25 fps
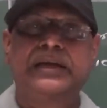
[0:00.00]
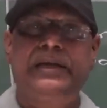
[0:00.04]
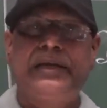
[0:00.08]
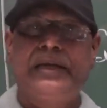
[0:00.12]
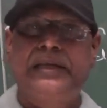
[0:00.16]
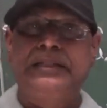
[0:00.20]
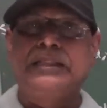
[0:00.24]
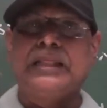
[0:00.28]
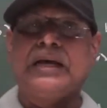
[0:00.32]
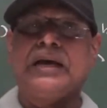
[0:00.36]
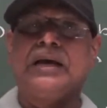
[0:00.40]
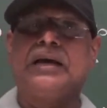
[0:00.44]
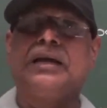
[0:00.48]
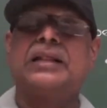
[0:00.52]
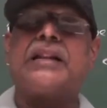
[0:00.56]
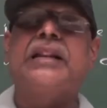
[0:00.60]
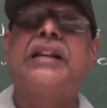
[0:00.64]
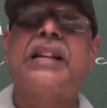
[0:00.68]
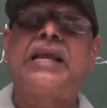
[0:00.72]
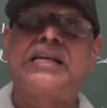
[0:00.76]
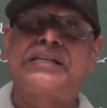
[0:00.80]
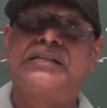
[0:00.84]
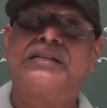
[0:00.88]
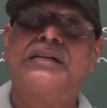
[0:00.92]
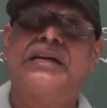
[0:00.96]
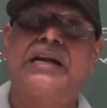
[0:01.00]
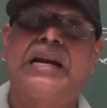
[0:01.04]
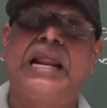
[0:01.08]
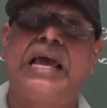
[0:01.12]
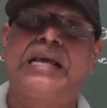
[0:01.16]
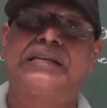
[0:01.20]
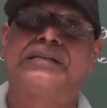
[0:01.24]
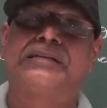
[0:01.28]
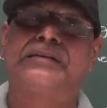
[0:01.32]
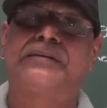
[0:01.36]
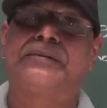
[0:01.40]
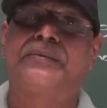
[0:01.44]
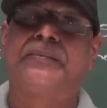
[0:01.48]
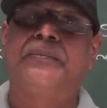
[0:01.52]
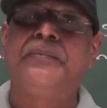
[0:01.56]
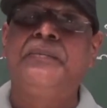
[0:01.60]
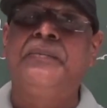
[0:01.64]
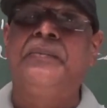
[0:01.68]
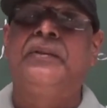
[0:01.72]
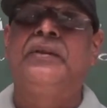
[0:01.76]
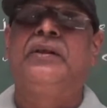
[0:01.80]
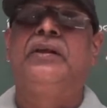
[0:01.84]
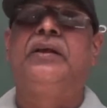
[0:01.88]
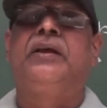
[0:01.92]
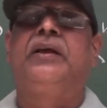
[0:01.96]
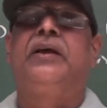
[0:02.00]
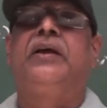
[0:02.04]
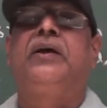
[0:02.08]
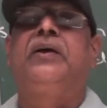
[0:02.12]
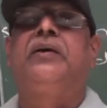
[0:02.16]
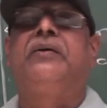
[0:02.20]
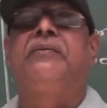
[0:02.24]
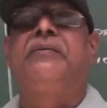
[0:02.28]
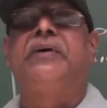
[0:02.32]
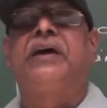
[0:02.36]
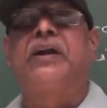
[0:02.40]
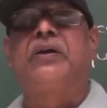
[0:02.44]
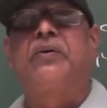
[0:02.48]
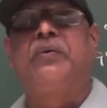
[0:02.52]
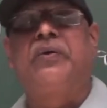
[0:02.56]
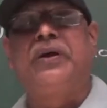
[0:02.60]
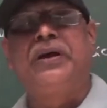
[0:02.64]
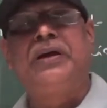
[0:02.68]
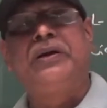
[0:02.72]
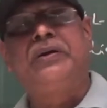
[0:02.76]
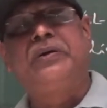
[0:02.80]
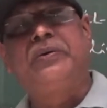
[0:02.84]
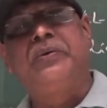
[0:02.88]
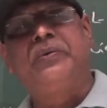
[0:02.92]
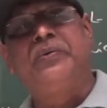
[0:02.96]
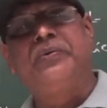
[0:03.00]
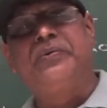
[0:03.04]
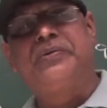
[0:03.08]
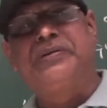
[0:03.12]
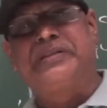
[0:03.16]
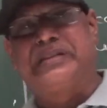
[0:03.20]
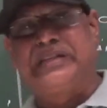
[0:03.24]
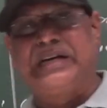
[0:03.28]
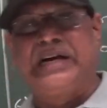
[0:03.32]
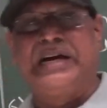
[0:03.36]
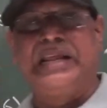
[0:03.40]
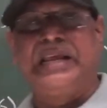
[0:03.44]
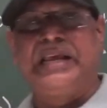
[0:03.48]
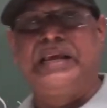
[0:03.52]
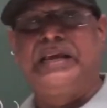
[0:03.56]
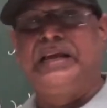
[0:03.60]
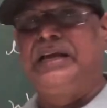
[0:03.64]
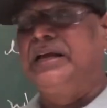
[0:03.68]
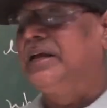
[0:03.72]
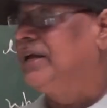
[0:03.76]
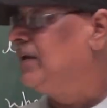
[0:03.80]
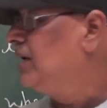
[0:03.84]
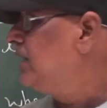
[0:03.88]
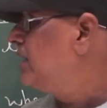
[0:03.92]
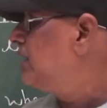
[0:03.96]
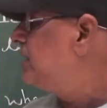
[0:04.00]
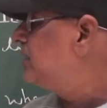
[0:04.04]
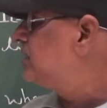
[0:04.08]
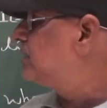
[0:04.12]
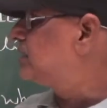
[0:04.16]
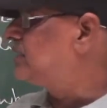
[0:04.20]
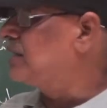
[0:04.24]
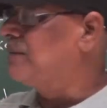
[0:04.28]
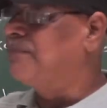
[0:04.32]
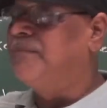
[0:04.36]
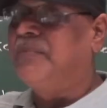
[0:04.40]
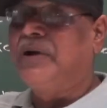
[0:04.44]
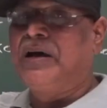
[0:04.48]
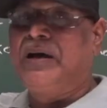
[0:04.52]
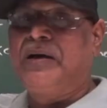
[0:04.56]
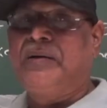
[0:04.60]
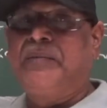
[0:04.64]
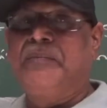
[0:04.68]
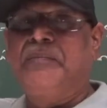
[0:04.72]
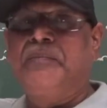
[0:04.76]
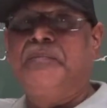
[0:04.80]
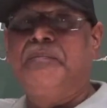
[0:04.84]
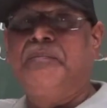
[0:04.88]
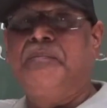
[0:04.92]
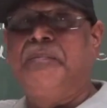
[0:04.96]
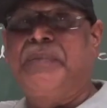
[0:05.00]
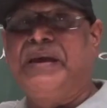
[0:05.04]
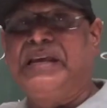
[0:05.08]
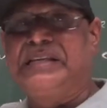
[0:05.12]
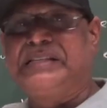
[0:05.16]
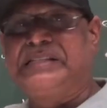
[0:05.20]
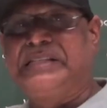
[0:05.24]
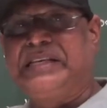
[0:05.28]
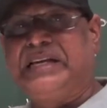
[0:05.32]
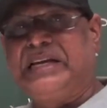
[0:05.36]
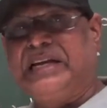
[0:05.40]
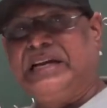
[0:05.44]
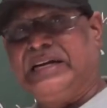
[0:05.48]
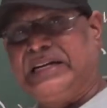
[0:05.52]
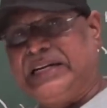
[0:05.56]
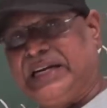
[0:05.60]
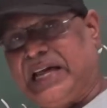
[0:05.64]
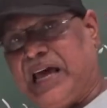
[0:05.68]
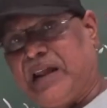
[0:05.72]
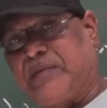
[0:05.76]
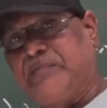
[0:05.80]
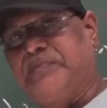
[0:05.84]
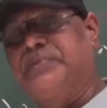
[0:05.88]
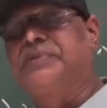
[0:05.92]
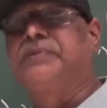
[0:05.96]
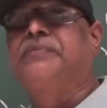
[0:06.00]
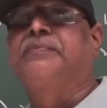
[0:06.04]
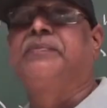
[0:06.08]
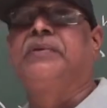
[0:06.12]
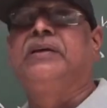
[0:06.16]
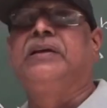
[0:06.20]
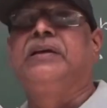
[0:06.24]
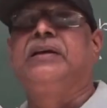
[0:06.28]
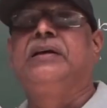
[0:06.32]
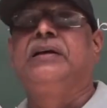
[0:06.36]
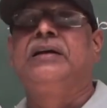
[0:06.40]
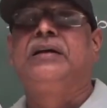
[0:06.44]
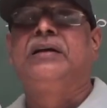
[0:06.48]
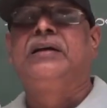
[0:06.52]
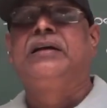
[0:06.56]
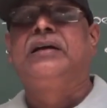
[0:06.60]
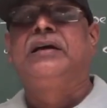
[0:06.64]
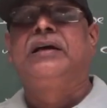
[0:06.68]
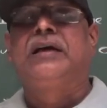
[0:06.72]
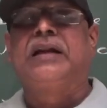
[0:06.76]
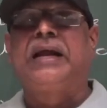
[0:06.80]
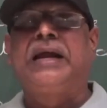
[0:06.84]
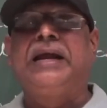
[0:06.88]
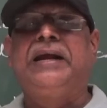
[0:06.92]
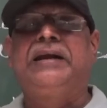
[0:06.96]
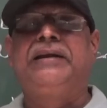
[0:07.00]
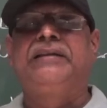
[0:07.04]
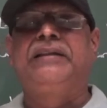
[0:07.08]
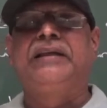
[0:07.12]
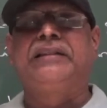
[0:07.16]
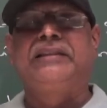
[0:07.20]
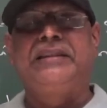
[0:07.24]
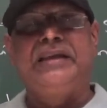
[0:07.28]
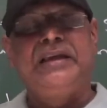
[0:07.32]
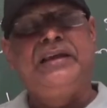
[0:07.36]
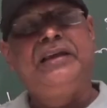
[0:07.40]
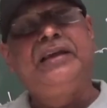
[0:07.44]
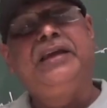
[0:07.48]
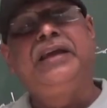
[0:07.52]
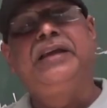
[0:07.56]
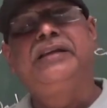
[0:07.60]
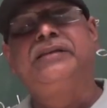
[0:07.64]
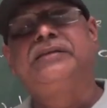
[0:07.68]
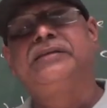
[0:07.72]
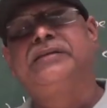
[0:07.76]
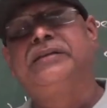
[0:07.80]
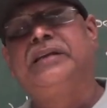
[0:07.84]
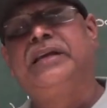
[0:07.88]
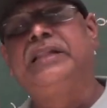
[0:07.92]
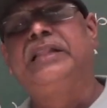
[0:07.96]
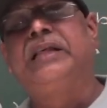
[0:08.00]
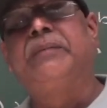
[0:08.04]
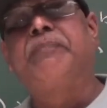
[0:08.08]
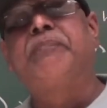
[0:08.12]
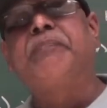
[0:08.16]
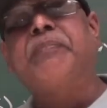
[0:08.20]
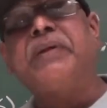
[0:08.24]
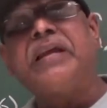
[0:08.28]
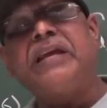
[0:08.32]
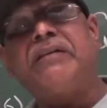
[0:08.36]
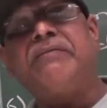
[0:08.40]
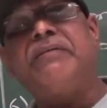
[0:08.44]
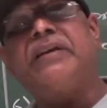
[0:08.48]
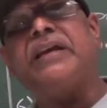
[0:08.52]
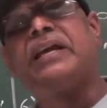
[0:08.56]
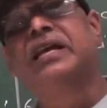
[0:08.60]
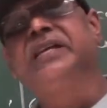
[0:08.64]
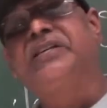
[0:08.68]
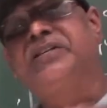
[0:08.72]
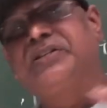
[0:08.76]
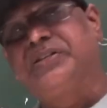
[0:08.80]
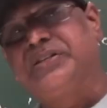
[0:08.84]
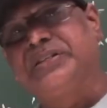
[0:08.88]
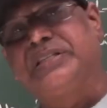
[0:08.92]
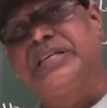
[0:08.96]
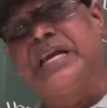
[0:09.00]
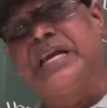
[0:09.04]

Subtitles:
In the next class, we are going to study some basic terms. Right? The thing is, in the previous